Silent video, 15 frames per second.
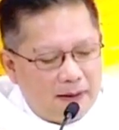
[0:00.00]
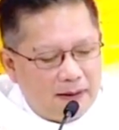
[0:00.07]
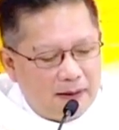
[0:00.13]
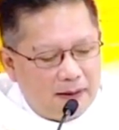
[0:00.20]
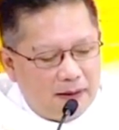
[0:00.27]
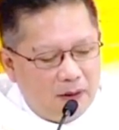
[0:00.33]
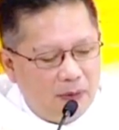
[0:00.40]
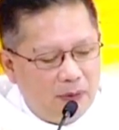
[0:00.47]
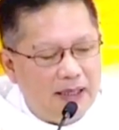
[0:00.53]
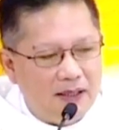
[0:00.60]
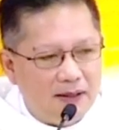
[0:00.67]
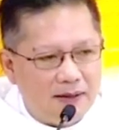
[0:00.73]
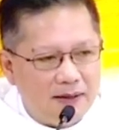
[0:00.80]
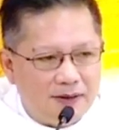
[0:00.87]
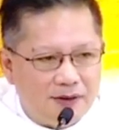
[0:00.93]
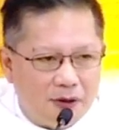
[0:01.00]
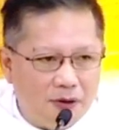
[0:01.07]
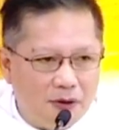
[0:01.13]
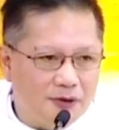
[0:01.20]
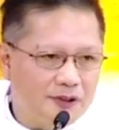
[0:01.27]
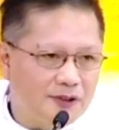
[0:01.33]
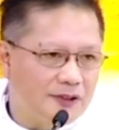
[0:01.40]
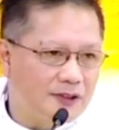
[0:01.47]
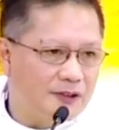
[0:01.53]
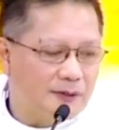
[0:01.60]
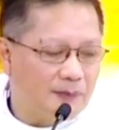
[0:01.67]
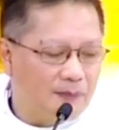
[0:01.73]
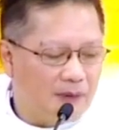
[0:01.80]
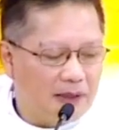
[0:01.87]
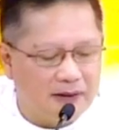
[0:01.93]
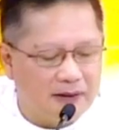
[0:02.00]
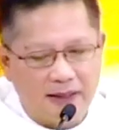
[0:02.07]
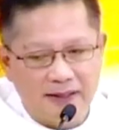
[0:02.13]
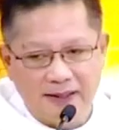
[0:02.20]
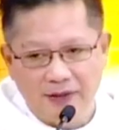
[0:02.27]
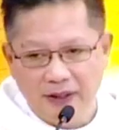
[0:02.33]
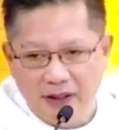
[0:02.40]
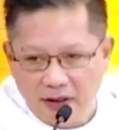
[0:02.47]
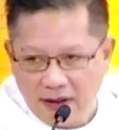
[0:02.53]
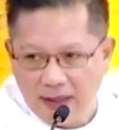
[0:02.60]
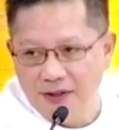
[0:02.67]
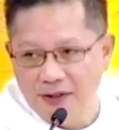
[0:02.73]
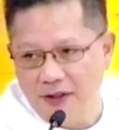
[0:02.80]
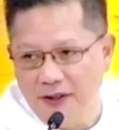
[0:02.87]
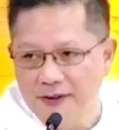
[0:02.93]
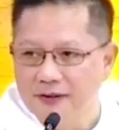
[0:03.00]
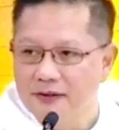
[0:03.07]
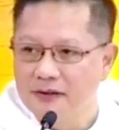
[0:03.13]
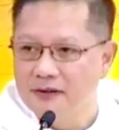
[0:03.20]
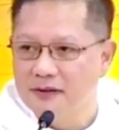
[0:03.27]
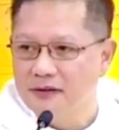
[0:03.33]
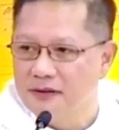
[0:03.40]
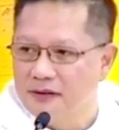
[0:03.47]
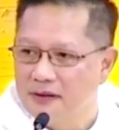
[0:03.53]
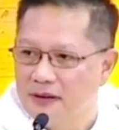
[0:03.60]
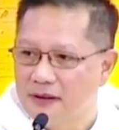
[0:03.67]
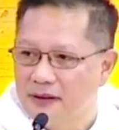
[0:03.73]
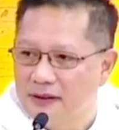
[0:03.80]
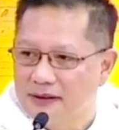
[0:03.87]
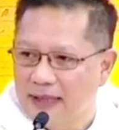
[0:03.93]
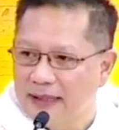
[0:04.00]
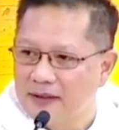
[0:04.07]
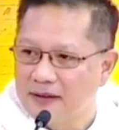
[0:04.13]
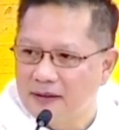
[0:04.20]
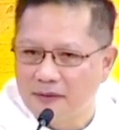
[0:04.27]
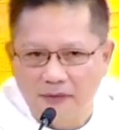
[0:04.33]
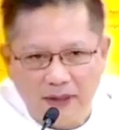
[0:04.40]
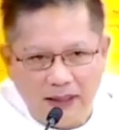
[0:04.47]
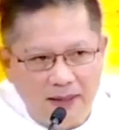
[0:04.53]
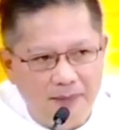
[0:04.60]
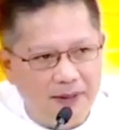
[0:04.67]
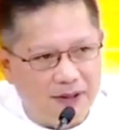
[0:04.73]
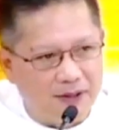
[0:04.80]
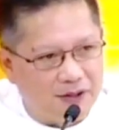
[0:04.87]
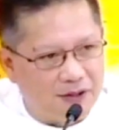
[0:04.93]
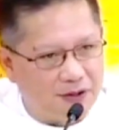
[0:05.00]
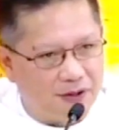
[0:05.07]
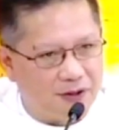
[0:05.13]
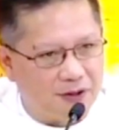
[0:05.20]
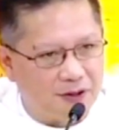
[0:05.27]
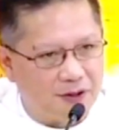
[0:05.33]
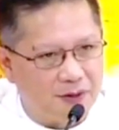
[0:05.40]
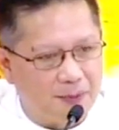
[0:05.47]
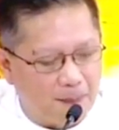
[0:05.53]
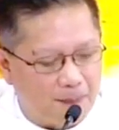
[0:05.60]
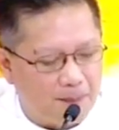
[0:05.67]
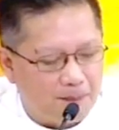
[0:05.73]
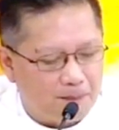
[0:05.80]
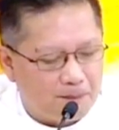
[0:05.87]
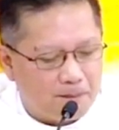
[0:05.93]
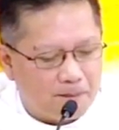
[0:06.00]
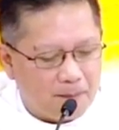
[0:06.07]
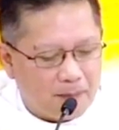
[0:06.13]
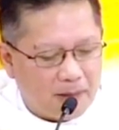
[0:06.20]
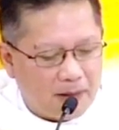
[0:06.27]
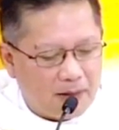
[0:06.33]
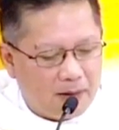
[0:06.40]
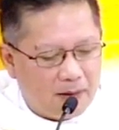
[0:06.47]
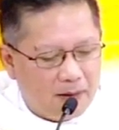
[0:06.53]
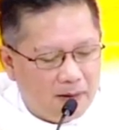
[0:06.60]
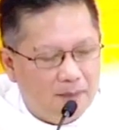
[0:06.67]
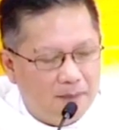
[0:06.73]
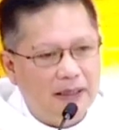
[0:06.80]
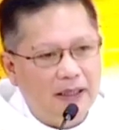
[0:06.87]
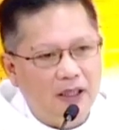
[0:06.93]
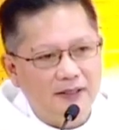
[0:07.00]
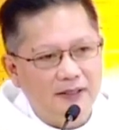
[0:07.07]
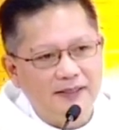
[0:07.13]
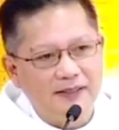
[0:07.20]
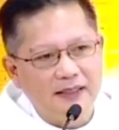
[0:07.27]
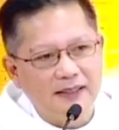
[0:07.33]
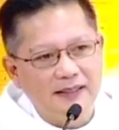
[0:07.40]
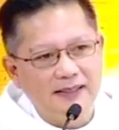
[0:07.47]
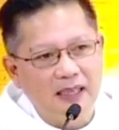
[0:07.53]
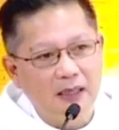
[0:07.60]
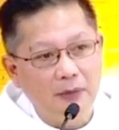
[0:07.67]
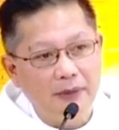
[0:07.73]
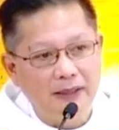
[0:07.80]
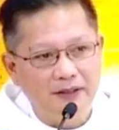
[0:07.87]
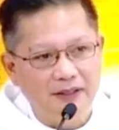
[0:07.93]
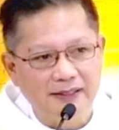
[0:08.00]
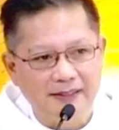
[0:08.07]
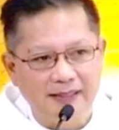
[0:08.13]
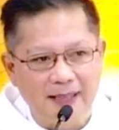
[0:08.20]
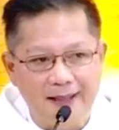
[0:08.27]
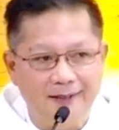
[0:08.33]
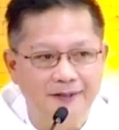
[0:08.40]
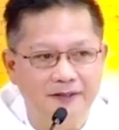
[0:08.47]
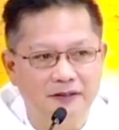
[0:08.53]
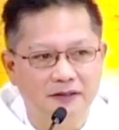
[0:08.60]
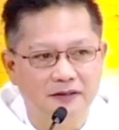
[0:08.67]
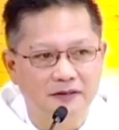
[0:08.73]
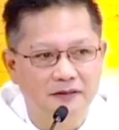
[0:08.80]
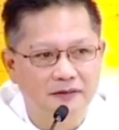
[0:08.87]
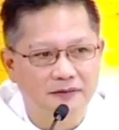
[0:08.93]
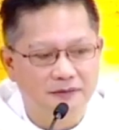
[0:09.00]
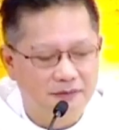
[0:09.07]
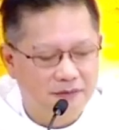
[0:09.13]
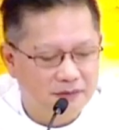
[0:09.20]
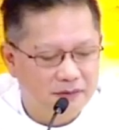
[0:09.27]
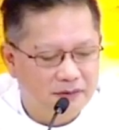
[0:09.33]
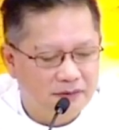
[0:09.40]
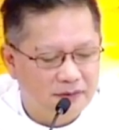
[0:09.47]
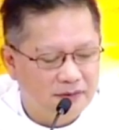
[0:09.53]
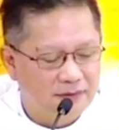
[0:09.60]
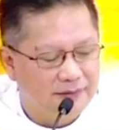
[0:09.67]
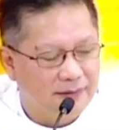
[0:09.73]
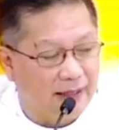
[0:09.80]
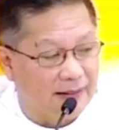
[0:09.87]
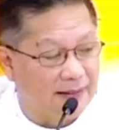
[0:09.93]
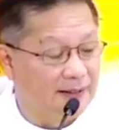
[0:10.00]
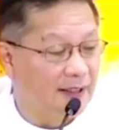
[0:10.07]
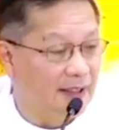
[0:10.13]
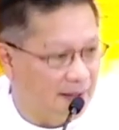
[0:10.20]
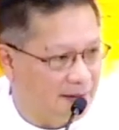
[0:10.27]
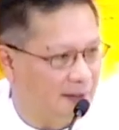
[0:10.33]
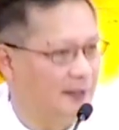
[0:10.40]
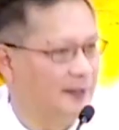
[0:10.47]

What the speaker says: We chose Transfiguration, that image, because that is how we understand a retreat.